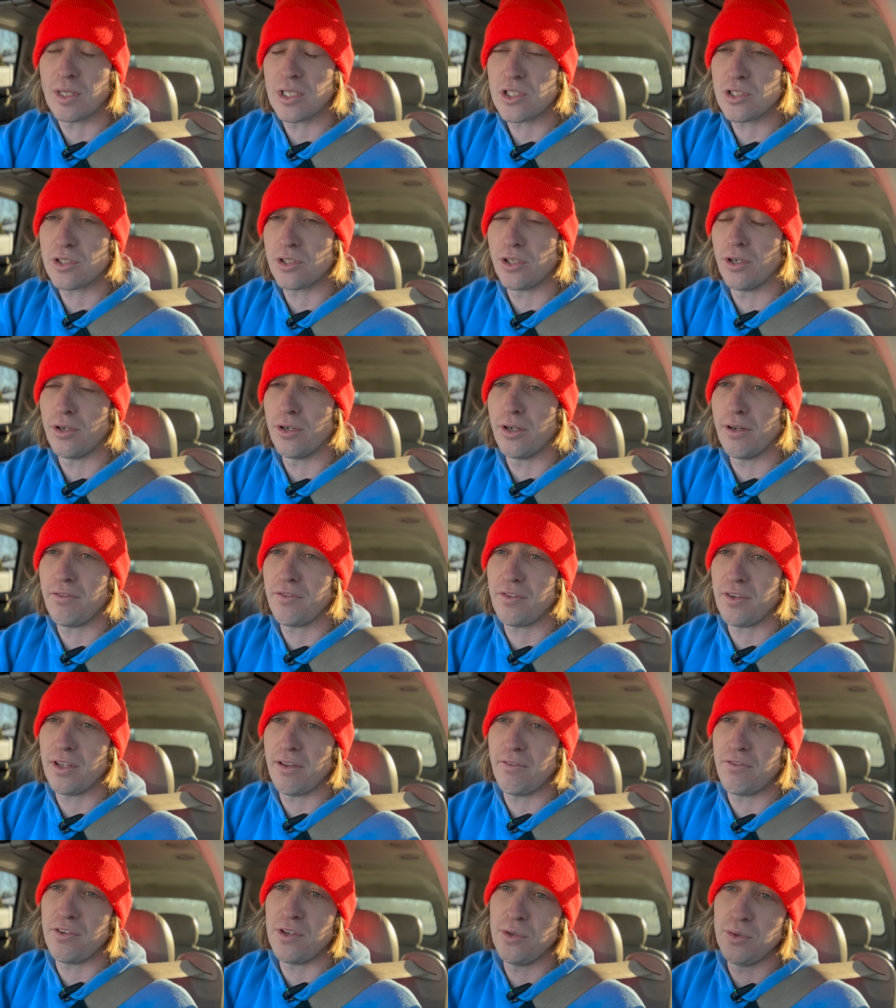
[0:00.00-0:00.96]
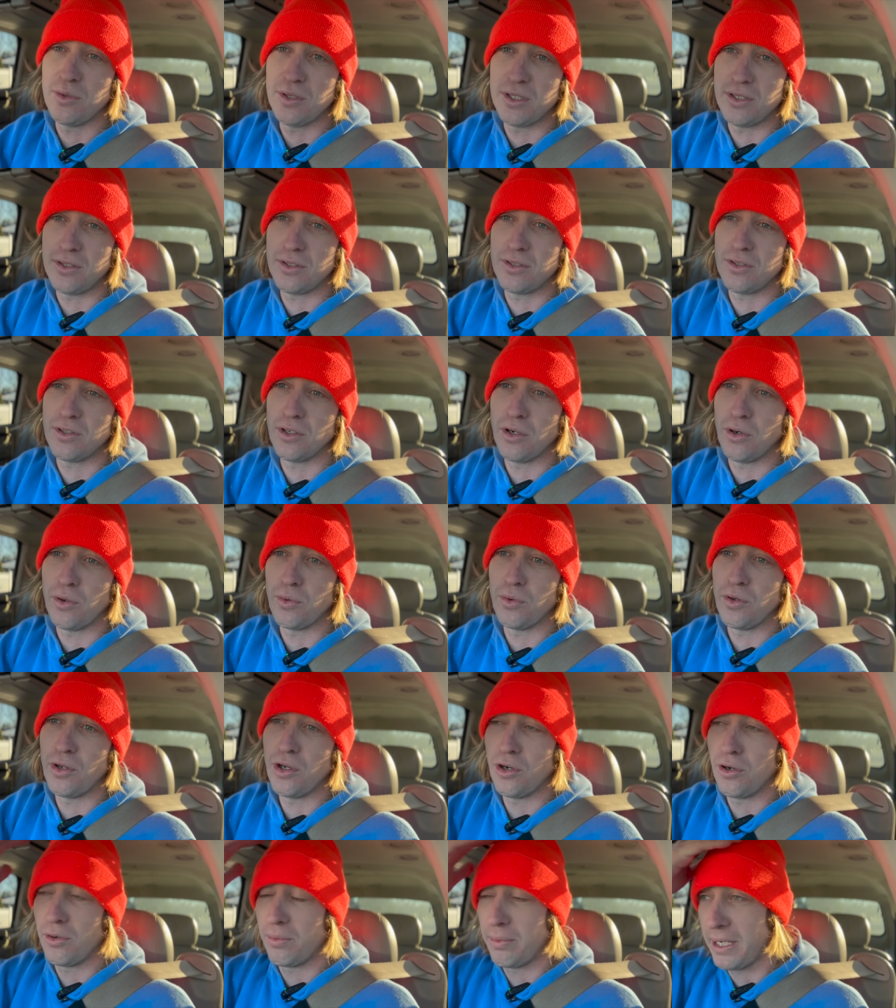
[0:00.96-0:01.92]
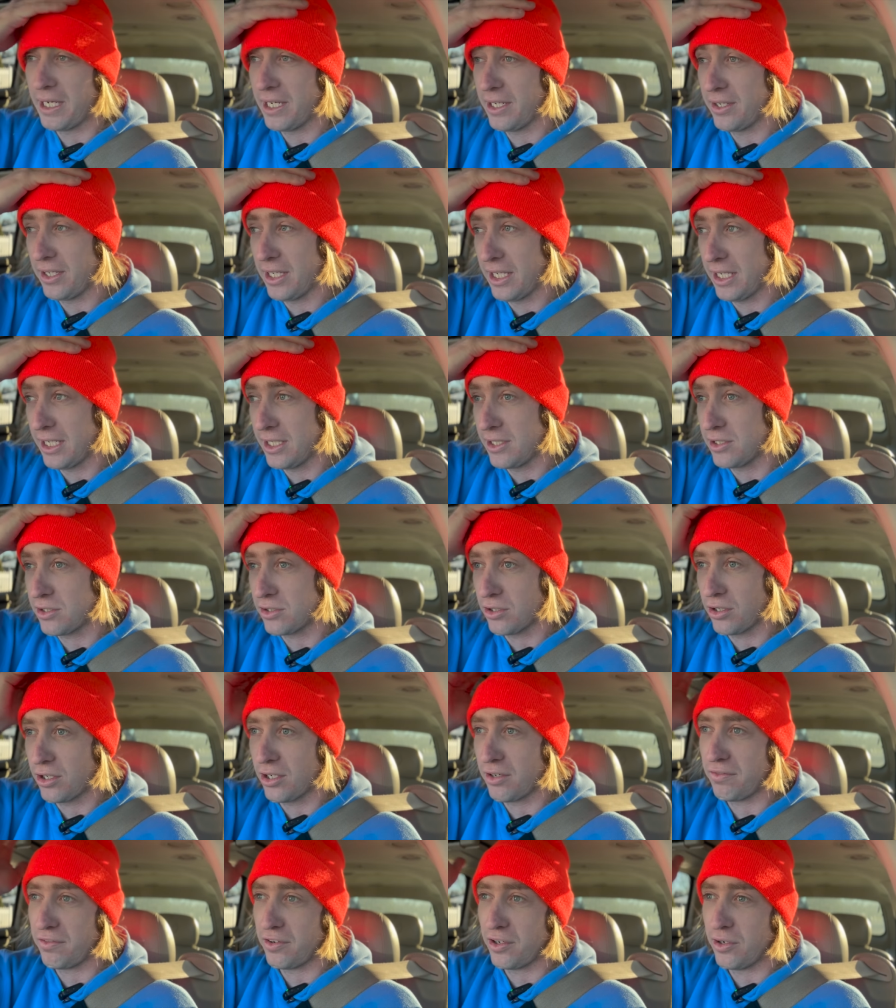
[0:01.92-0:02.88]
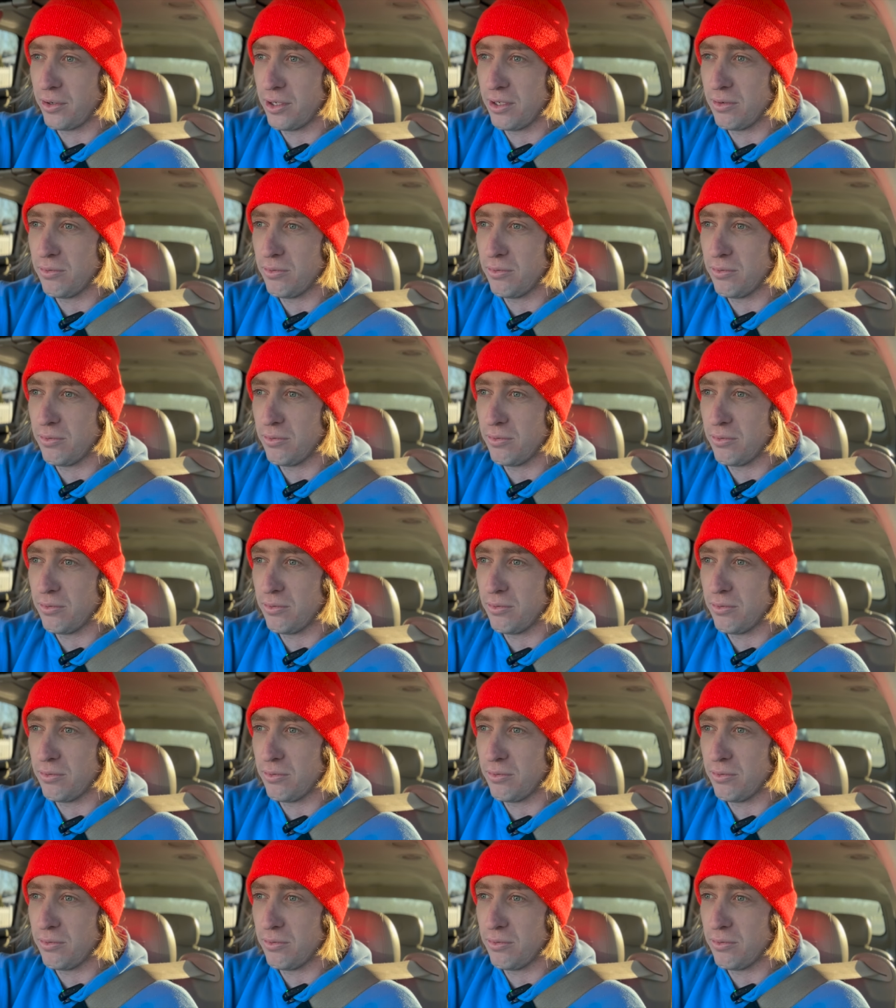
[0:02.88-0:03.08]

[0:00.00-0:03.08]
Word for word: So if if you don't know about Nicky Scarfo,